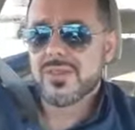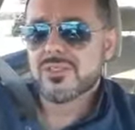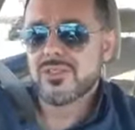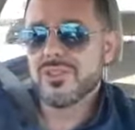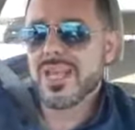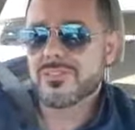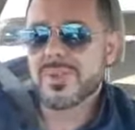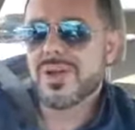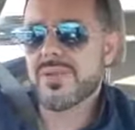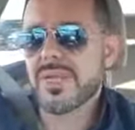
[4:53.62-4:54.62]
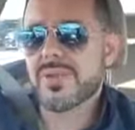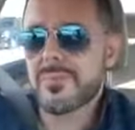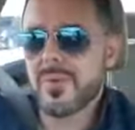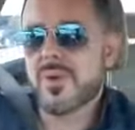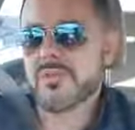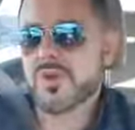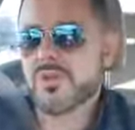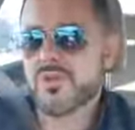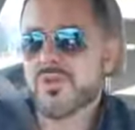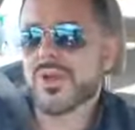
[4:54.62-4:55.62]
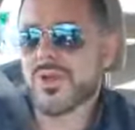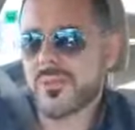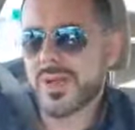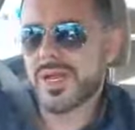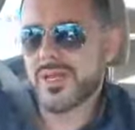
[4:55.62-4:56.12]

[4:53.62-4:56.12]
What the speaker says: So that's very important when you're doing an open